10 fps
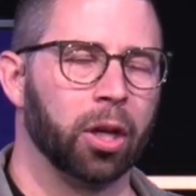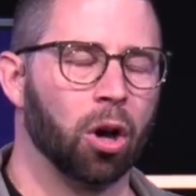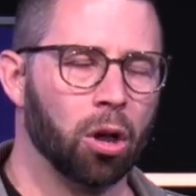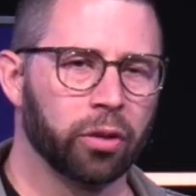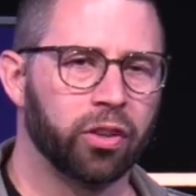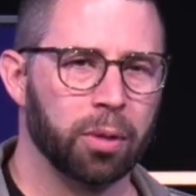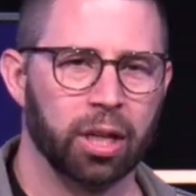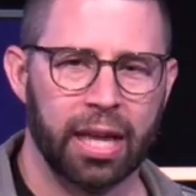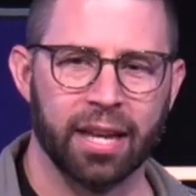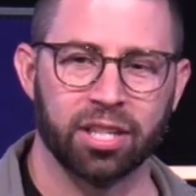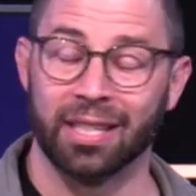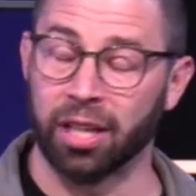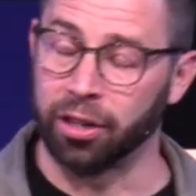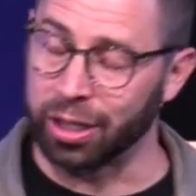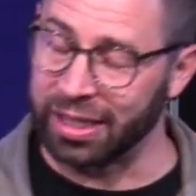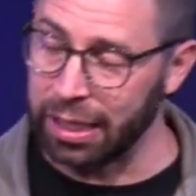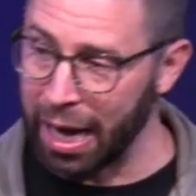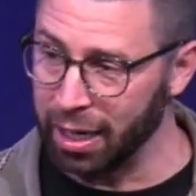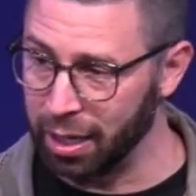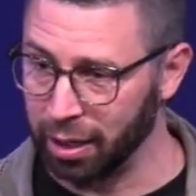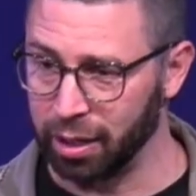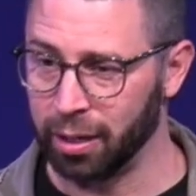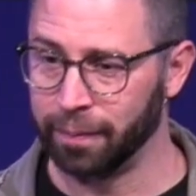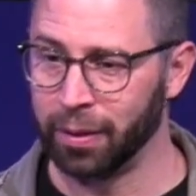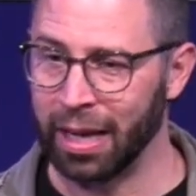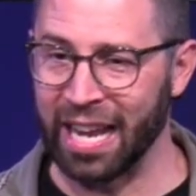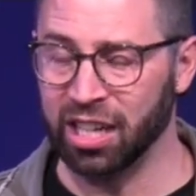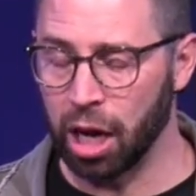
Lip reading: goal of communication is understanding. I need to